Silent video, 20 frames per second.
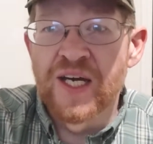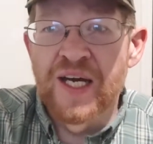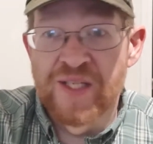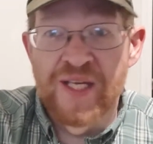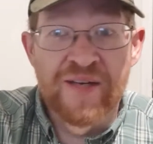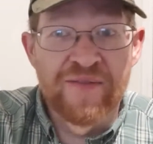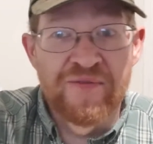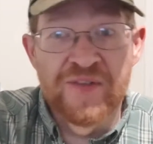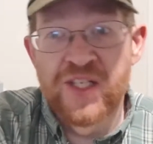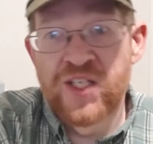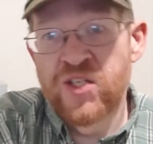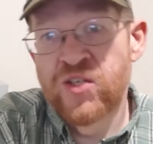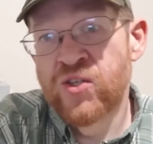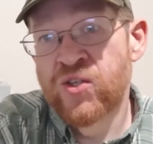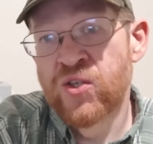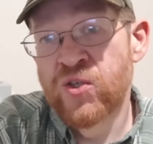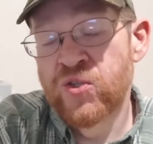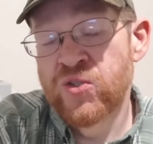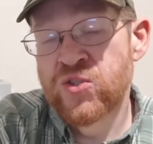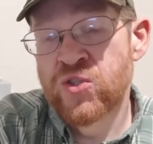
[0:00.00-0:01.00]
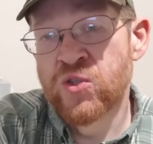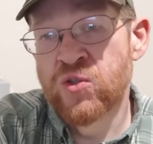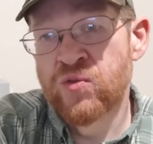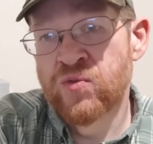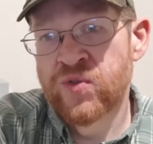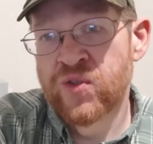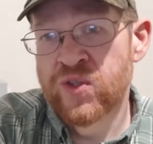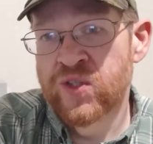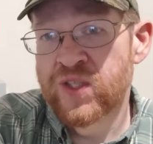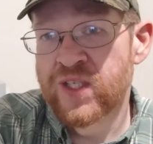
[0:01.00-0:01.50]
That video goes
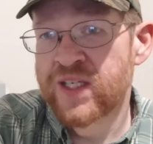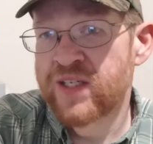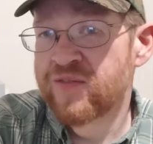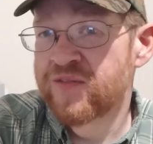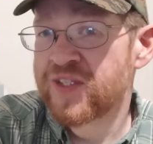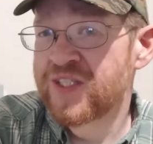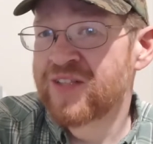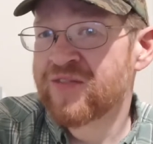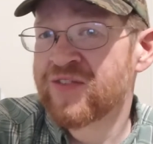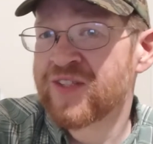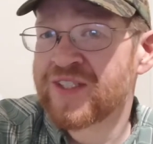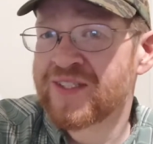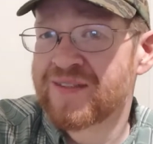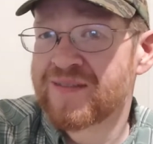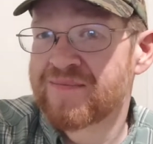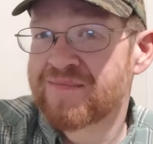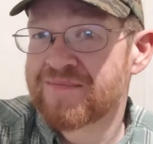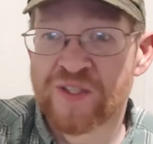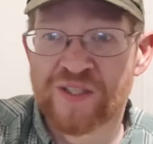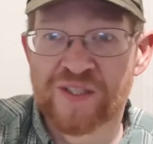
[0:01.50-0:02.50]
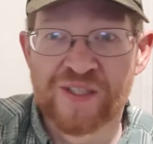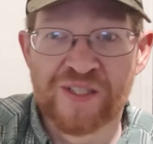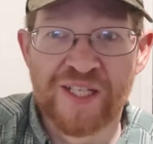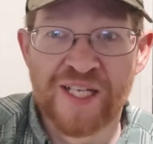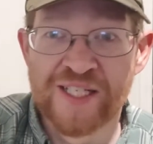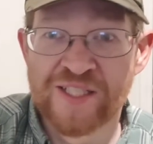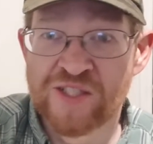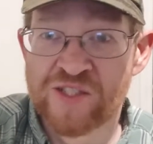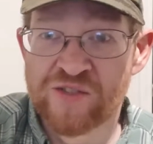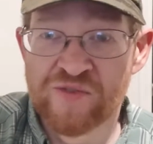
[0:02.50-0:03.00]
over kind of the different, different
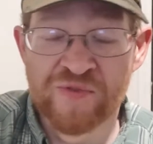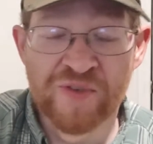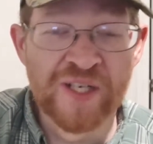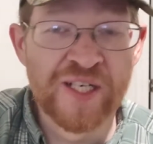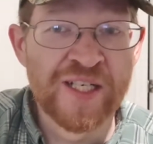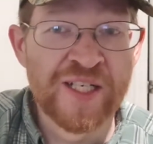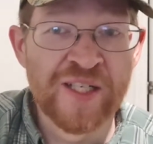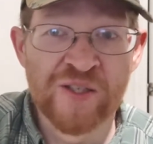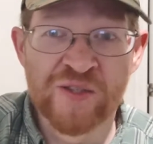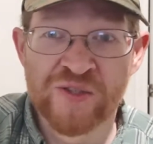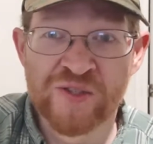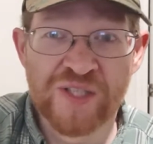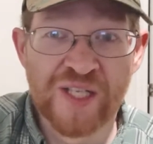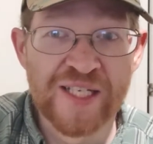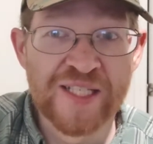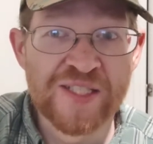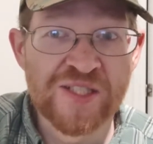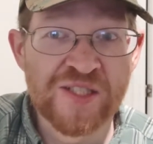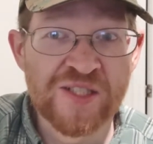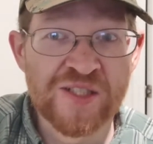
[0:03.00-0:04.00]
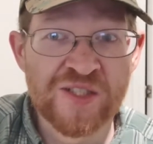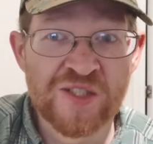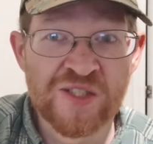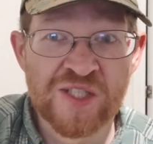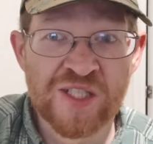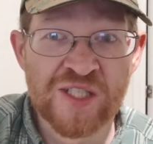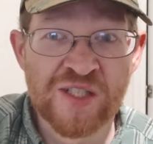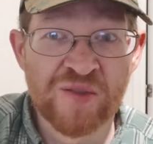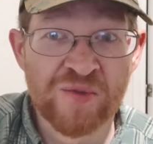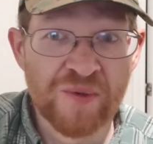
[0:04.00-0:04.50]
classes of radios,
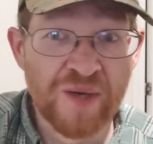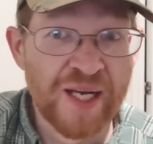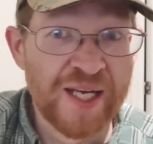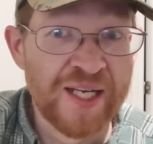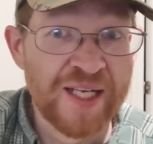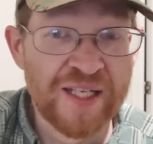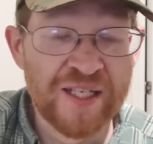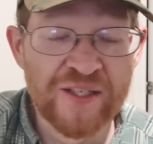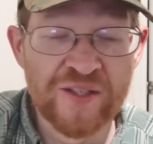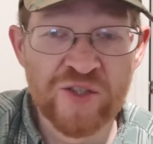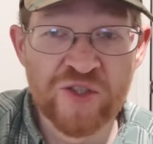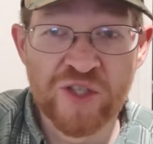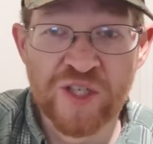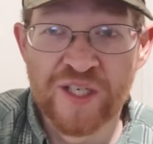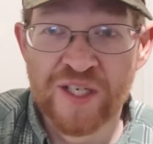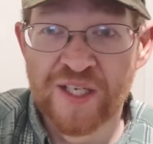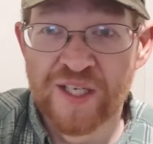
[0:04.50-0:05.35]
licensing, range,